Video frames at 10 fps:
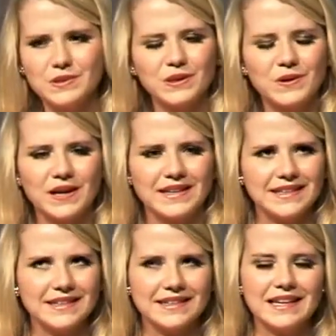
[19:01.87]
It was a good
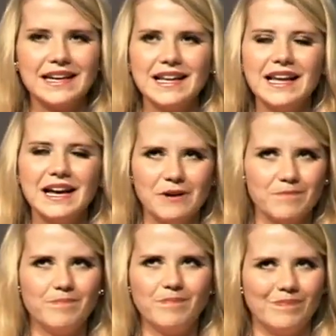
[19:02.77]
idea.
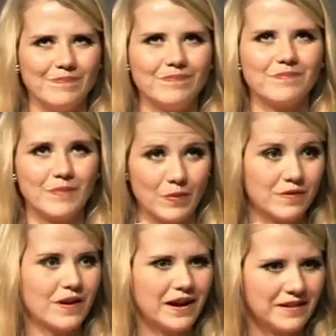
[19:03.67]
But we
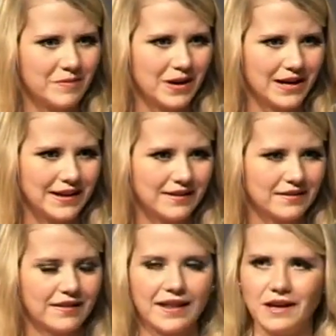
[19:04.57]
finally made it,
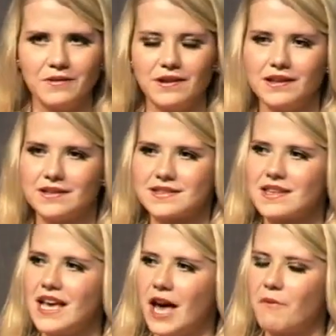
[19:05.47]
thank goodness.
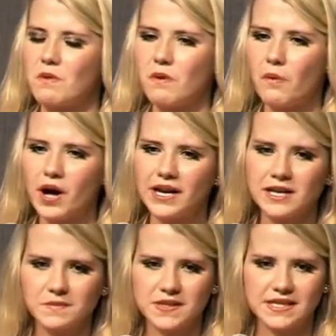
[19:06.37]
And we were walking
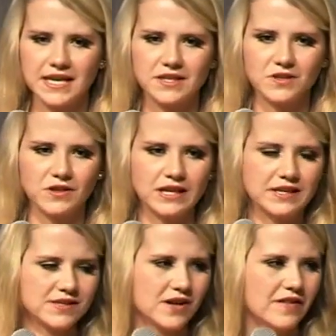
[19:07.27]
up State Street
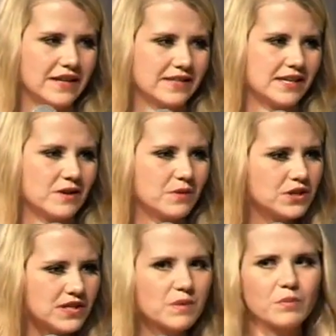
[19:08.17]
in Salt Lake City,
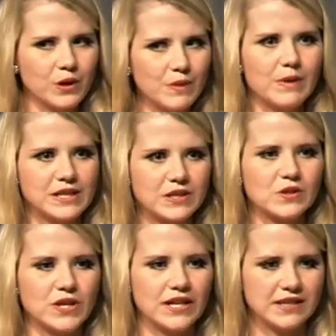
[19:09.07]
which is a pretty big
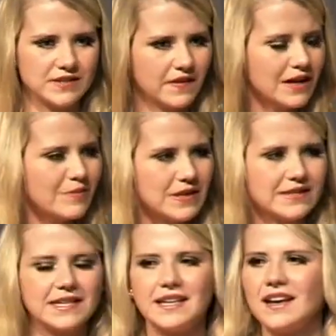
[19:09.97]
street. It's very
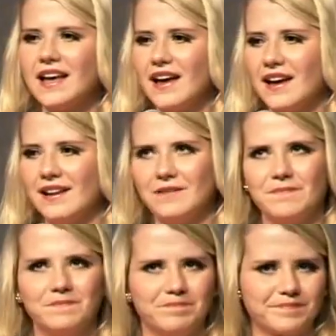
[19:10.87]
busy.
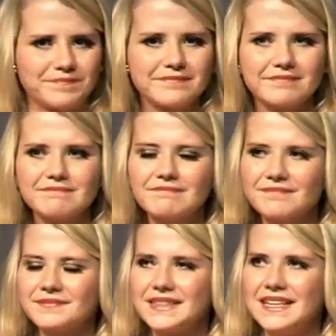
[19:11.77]

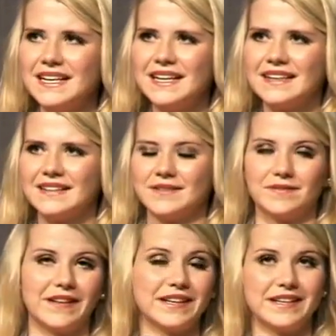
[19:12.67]

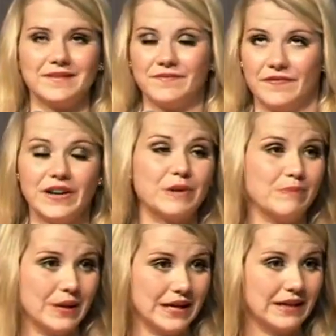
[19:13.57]
Very, very
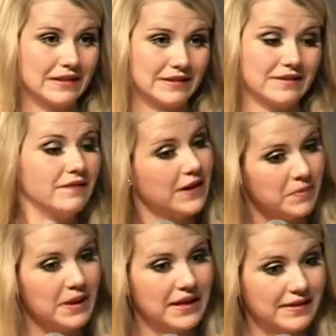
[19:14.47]
big. Very
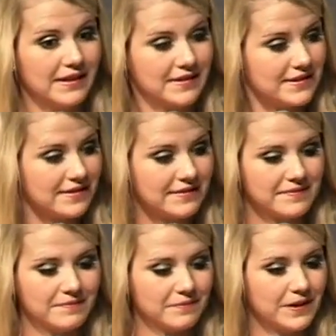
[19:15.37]
big. That's
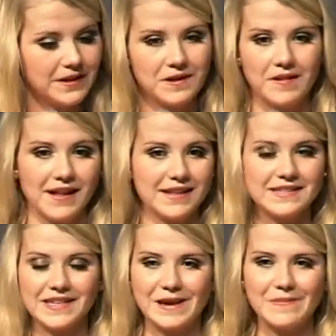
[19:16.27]
really all I can
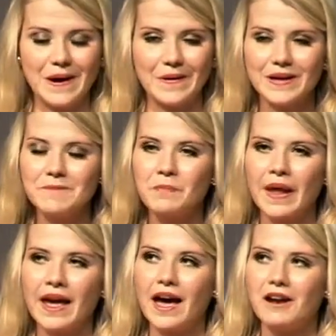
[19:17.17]
say about it.
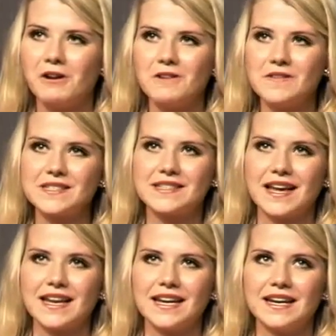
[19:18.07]
And all of a
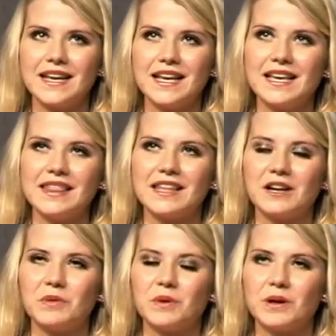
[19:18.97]
sudden,
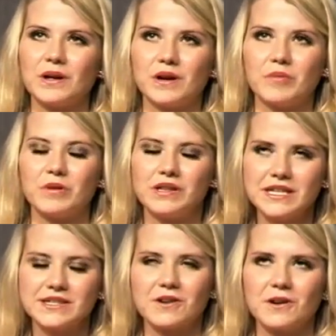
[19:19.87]
there were
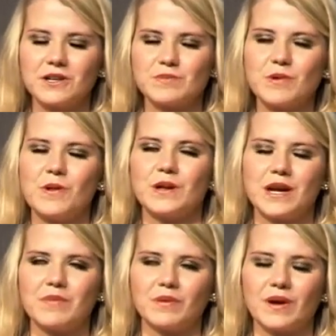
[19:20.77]
police cars pulling
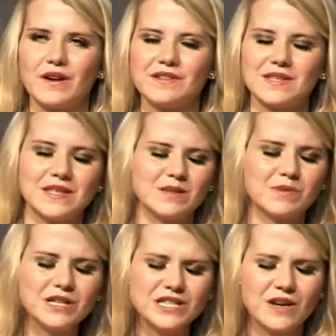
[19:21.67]
up around us, and these
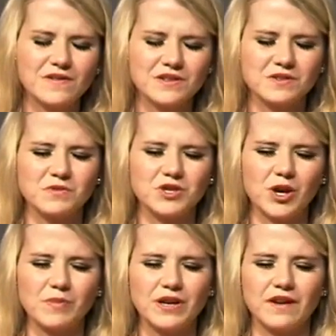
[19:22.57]
police officers were
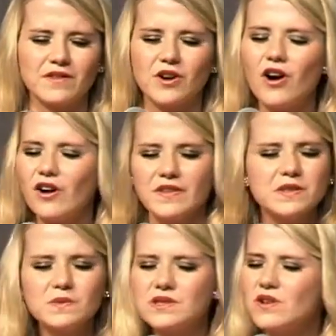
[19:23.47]
jumping out of the car. And
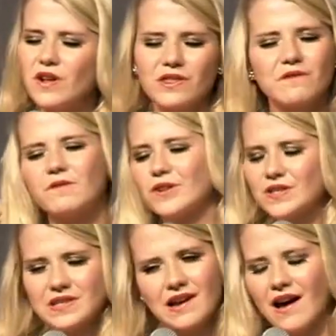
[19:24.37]
this was not the
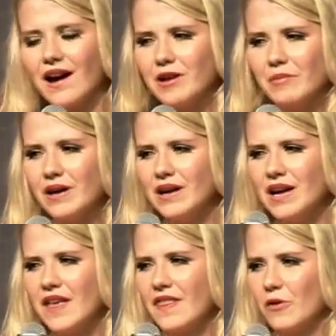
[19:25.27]
first time
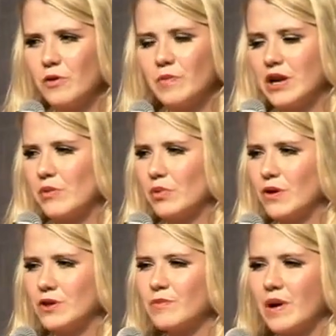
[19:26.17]
that we'd been
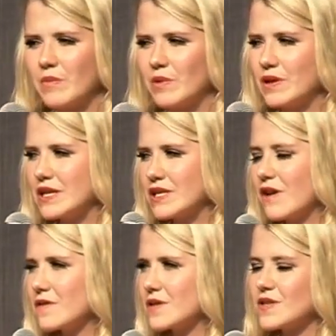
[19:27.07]
approached by police
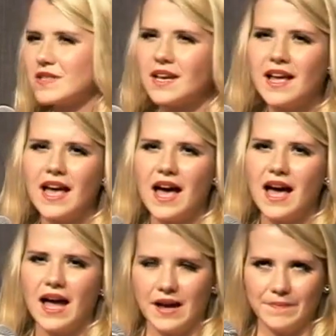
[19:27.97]
officers.
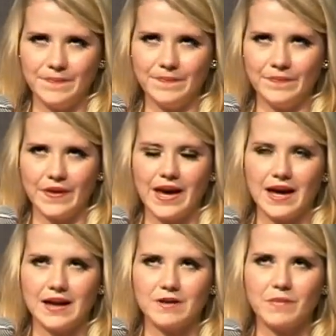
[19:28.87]

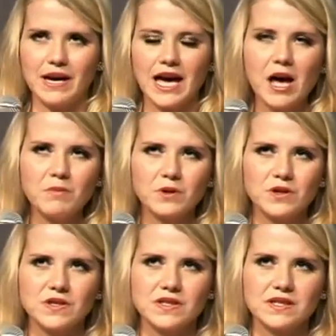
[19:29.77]
And my
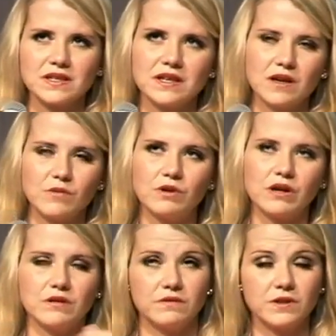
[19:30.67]
captors,
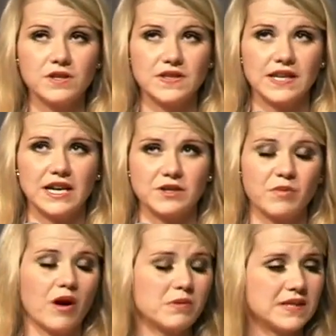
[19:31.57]
well, firstly, I should
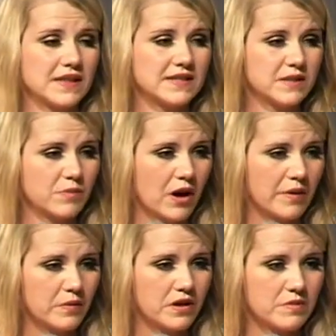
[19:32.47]
probably say this is
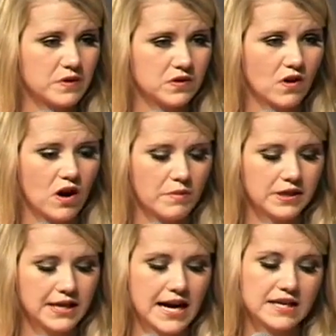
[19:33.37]
probably one of the most
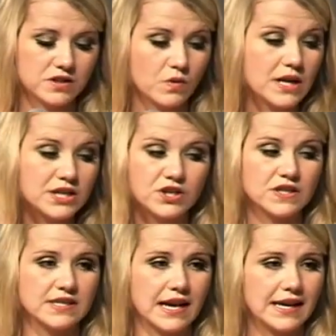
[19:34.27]
commonly asked
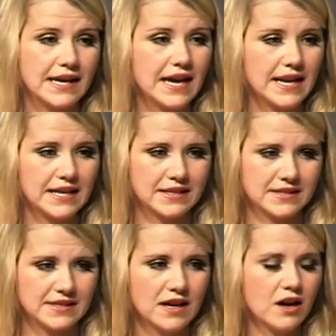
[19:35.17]
questions I get
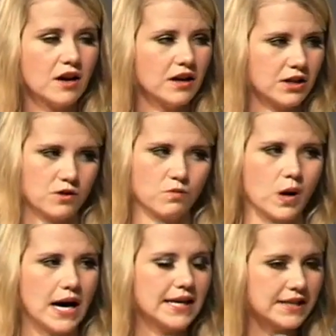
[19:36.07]
is, you know,
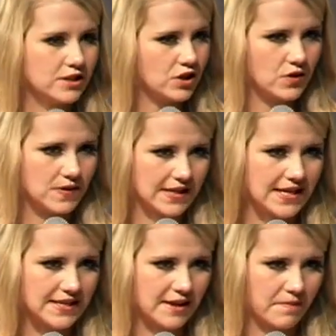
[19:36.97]
why didn't you say
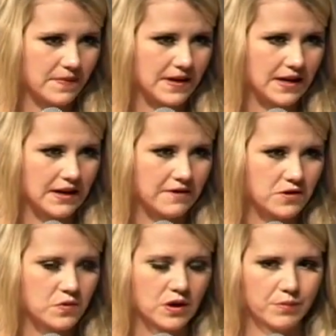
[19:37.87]
something if
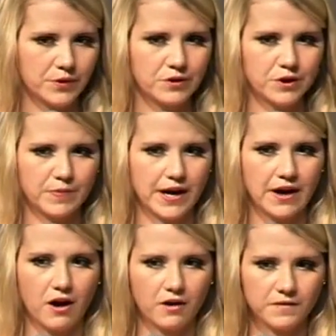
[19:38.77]
you were approached by
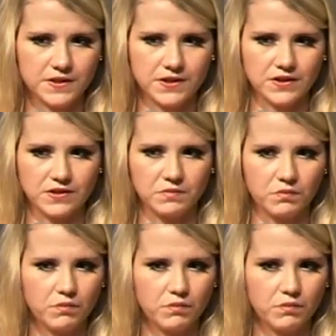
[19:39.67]
officers?